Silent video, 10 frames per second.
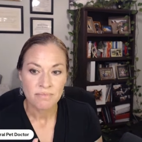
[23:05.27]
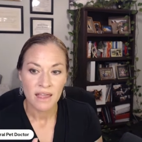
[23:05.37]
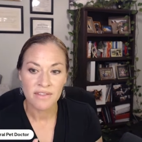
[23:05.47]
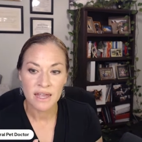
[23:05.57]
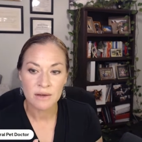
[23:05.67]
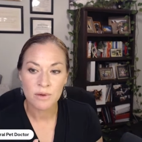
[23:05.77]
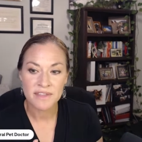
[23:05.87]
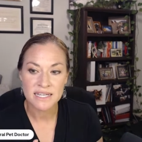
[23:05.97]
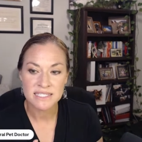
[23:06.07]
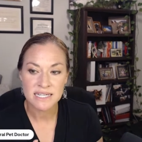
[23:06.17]
And then what
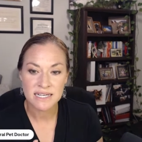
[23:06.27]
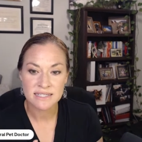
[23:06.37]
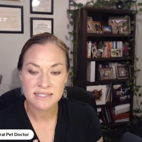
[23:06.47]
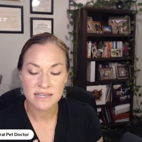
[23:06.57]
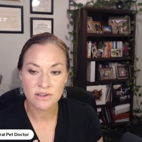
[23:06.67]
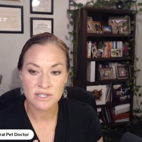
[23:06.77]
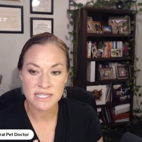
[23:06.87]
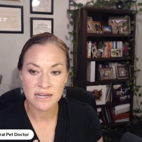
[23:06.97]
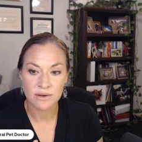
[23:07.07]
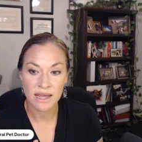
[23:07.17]
they did is they looked
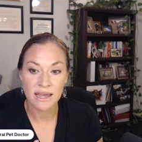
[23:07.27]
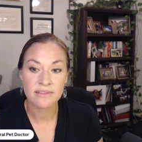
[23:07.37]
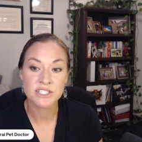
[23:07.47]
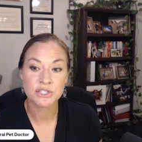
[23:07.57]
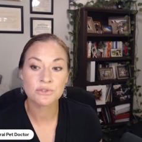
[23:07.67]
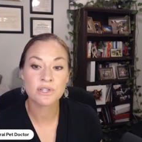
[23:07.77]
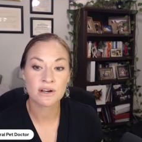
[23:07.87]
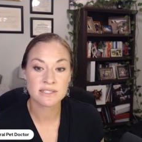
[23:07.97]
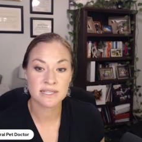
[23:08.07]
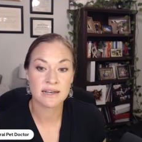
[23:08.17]
at, okay, the 2
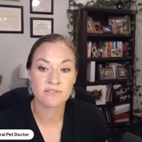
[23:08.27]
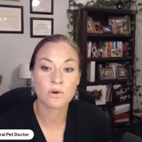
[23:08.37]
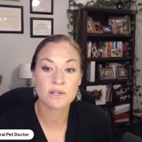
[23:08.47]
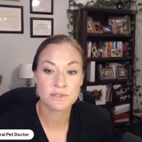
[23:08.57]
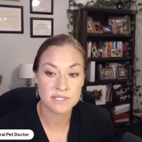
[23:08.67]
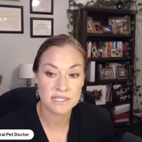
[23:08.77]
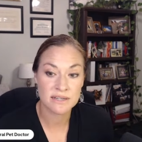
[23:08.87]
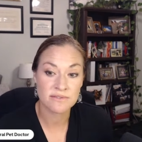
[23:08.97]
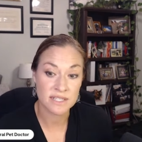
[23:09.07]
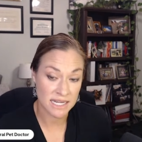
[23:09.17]
dogs that, of course,
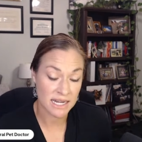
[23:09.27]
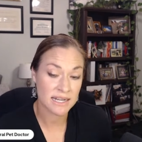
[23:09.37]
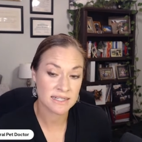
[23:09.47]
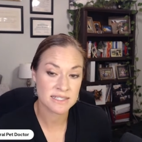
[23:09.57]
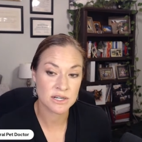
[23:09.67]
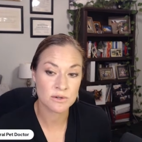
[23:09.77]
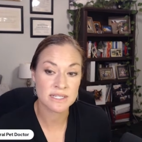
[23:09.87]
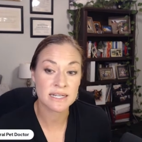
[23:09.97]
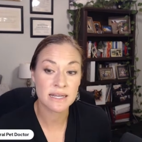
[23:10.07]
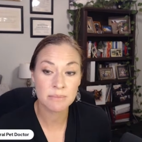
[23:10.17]
received the 10x dose
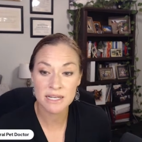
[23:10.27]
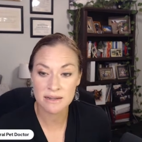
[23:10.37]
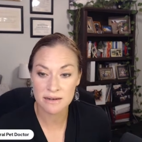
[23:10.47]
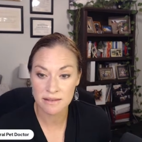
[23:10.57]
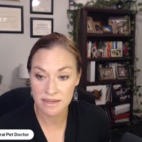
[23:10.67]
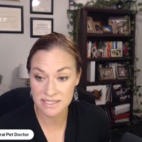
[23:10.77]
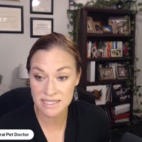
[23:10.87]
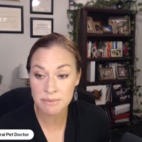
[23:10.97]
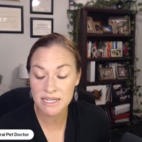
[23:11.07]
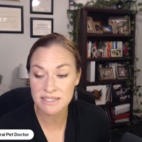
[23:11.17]

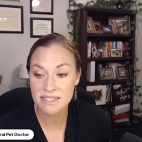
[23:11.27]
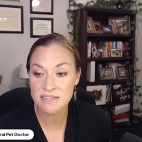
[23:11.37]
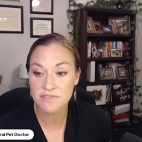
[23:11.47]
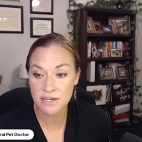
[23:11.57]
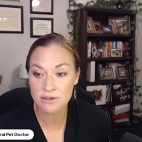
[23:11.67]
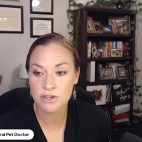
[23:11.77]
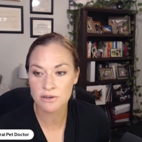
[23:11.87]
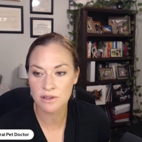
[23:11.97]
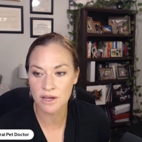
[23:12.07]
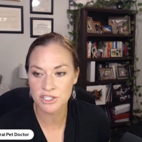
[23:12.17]
exhibited severe
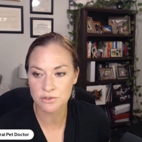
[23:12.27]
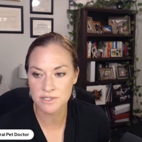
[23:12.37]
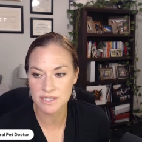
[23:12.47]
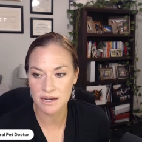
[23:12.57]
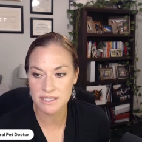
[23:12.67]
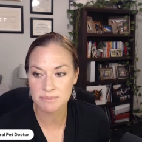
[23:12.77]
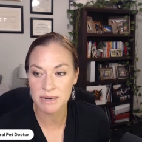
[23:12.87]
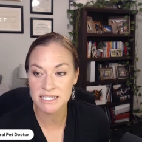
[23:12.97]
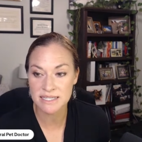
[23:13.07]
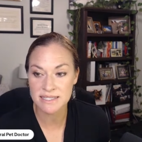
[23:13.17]
neurological signs
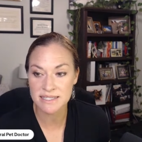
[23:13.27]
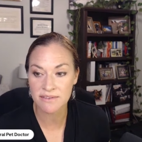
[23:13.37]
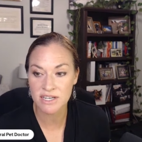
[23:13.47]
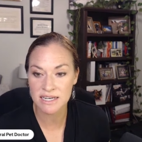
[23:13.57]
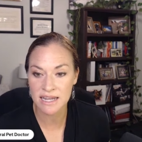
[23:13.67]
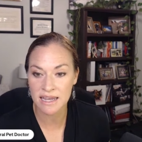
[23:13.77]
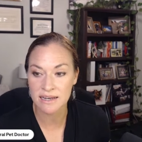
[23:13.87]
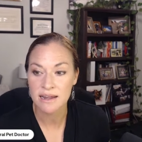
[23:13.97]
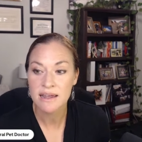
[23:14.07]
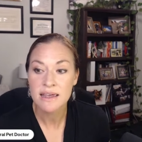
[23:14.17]
by day 7 and 8,